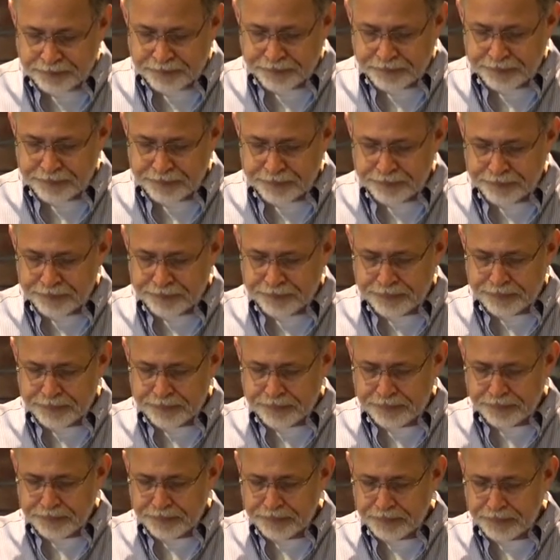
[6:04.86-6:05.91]

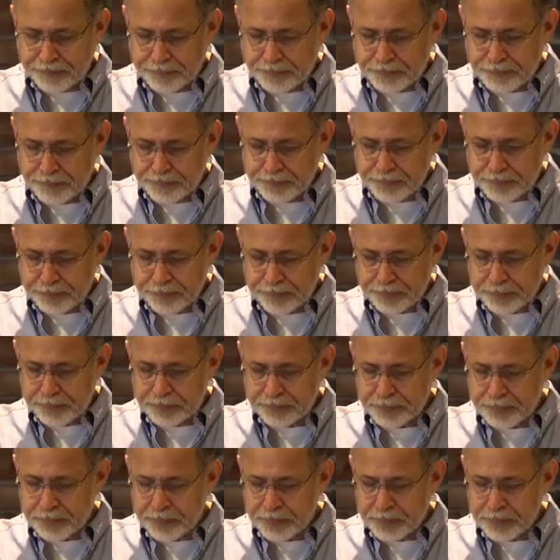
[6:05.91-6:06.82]
[no speech]